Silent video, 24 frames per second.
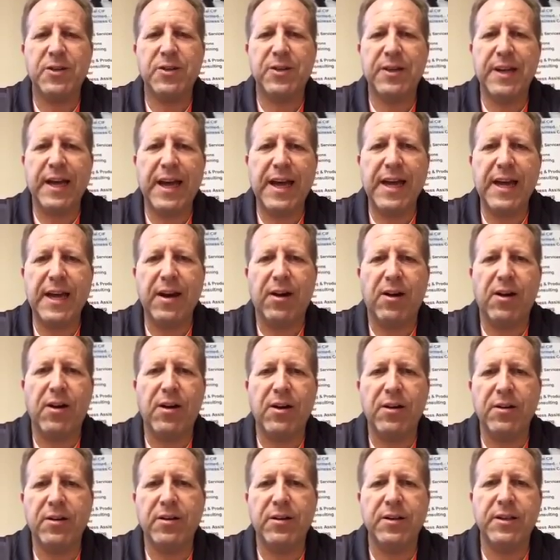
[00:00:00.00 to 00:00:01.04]
Today
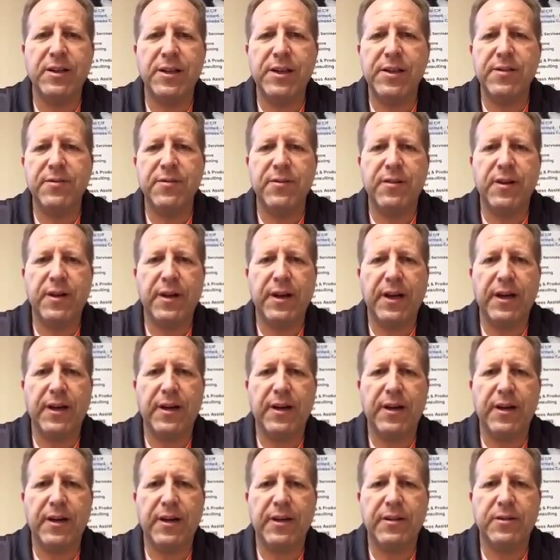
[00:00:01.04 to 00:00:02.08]
on the
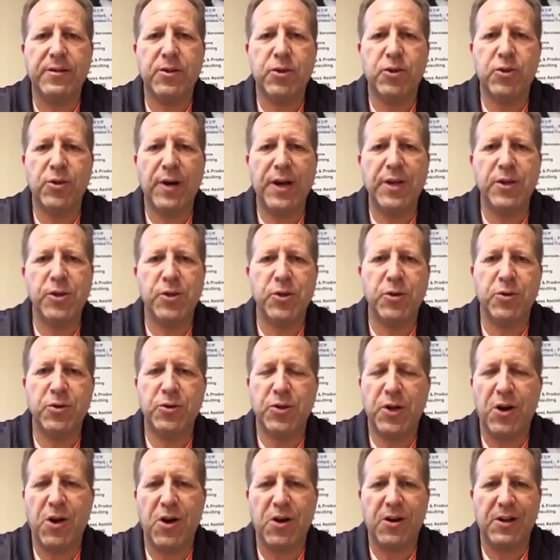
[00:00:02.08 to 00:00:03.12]
Trade Show
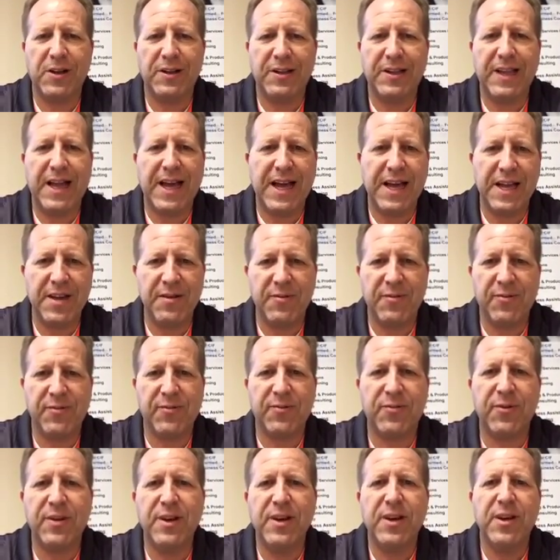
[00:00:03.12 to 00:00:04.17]
Toggle
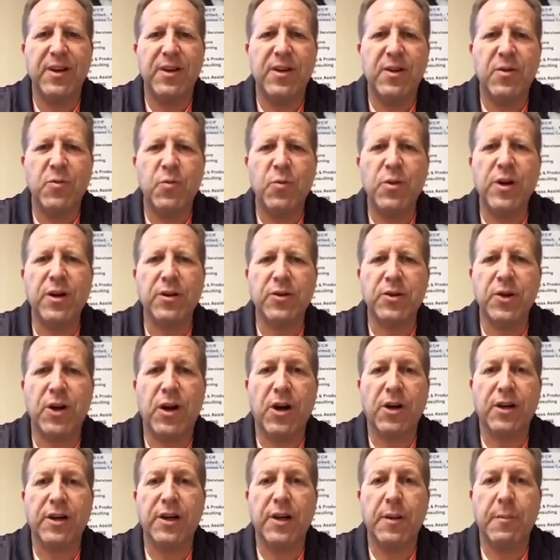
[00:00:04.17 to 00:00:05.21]
Live, we are
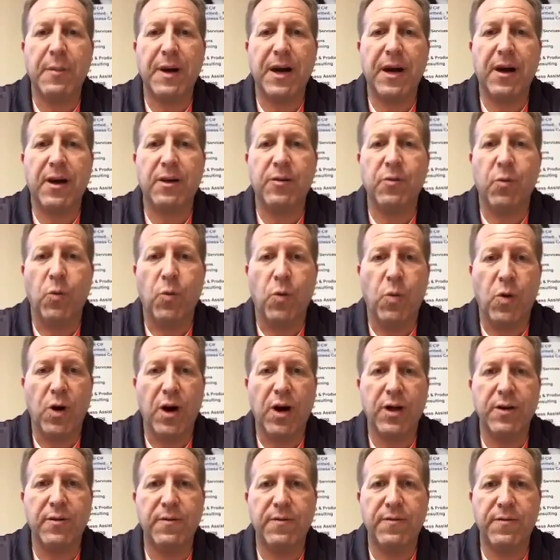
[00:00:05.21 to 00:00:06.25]
talking about
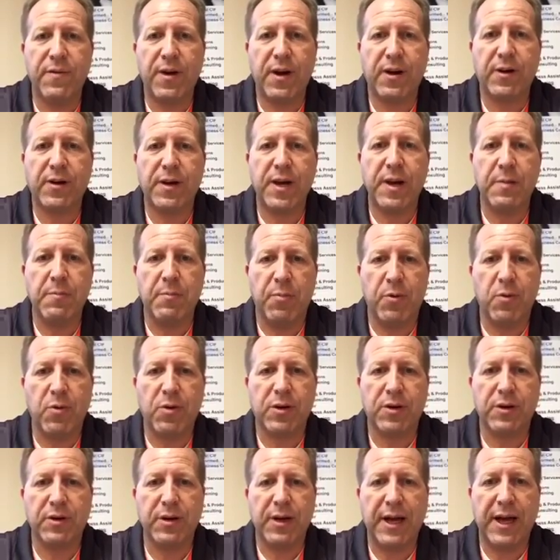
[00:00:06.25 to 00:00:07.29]
one very
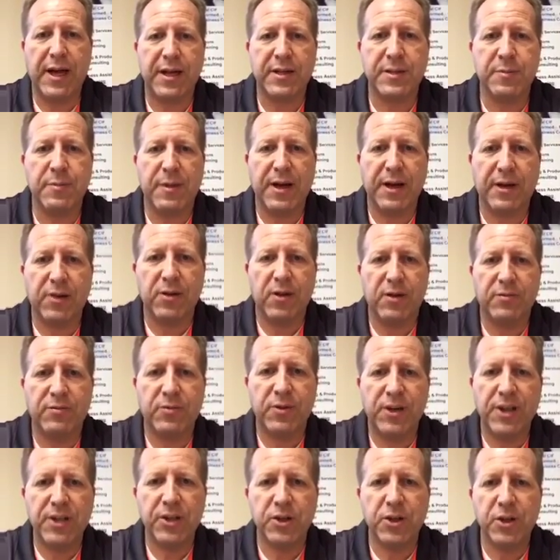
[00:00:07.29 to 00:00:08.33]
important aspect of
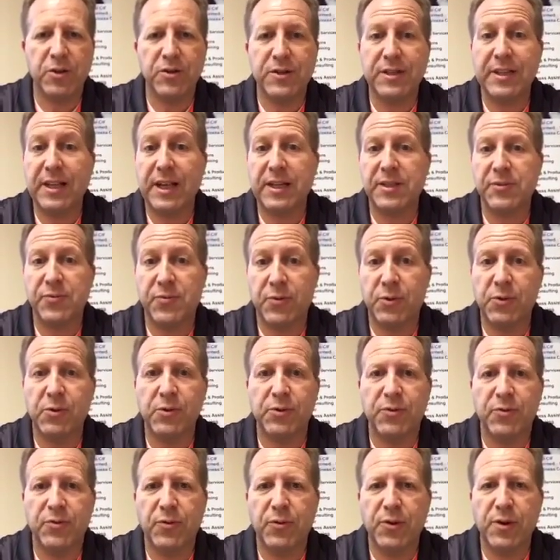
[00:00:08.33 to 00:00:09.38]
trade shows, and that's
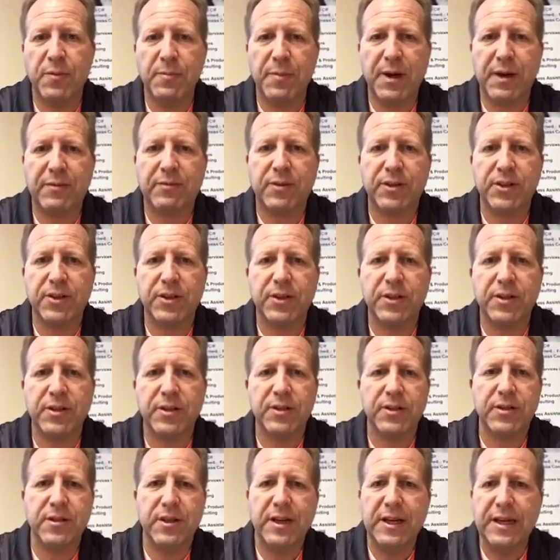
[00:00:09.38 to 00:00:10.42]
food. Food and
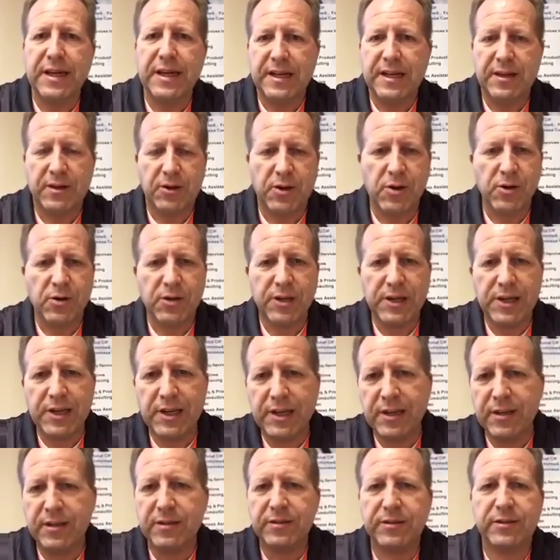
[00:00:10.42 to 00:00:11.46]
beverages,
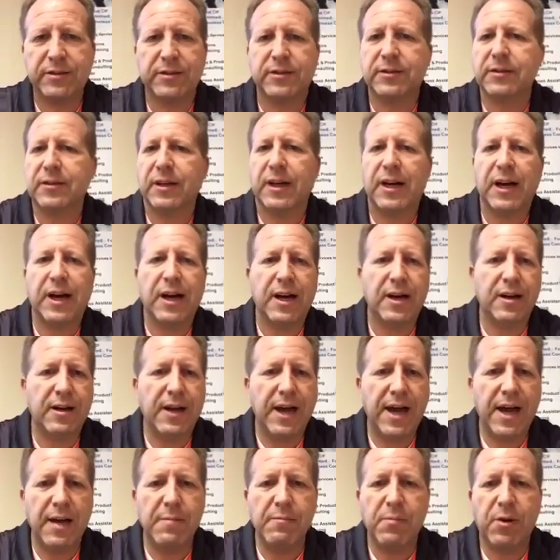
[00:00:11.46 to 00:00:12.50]
cookies,
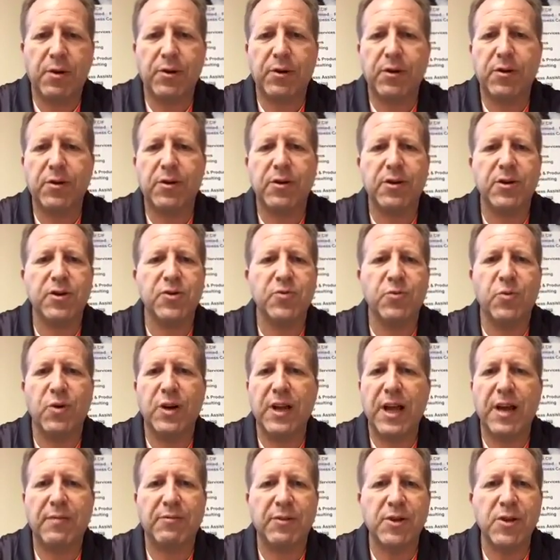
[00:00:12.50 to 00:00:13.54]
hamburgers,
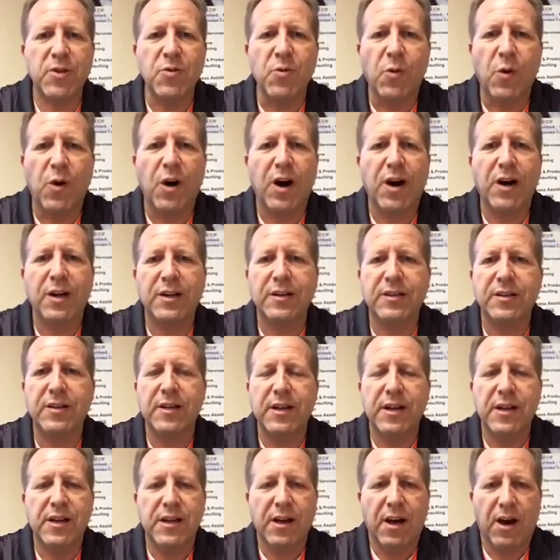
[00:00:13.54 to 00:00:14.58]
whatever you want.
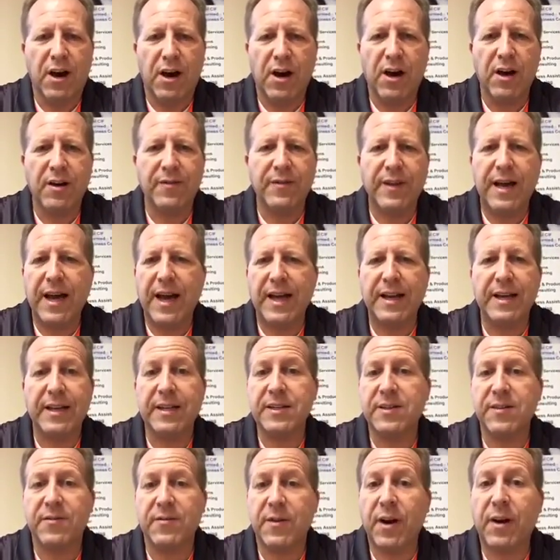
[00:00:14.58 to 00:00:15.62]
All of that
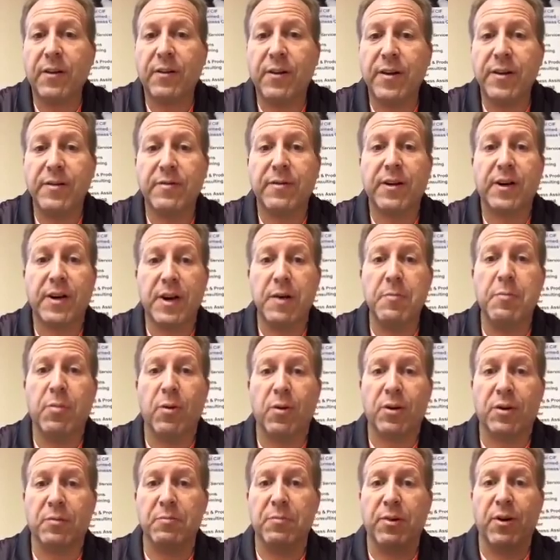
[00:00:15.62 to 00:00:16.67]
is a very, very
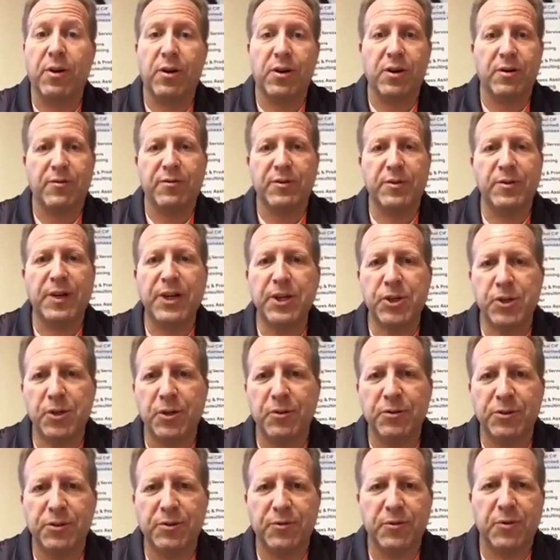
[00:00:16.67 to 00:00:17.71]
important part of trade
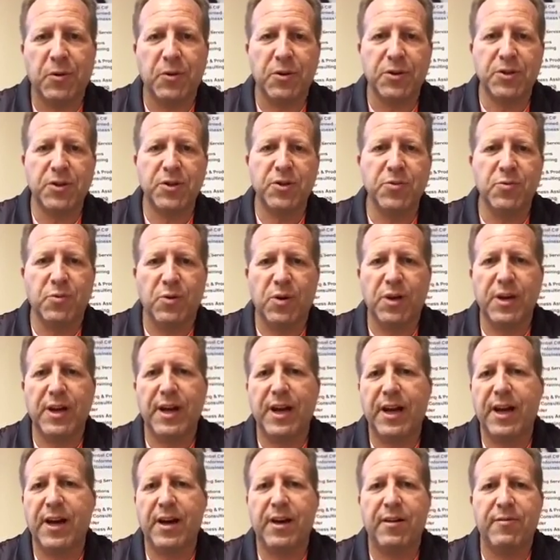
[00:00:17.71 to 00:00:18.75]
shows. Of course, you want to
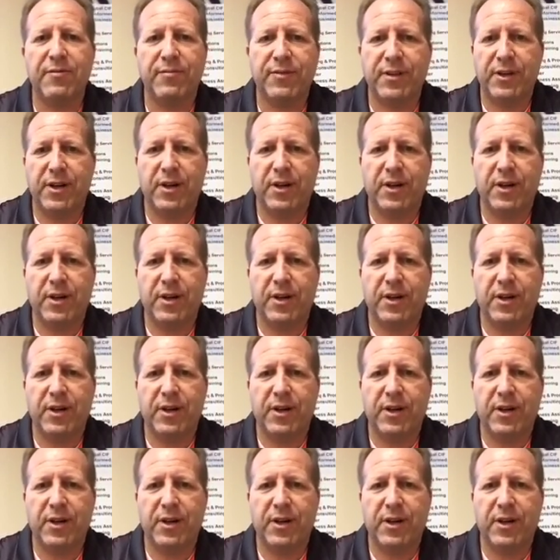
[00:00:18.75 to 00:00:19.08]
have,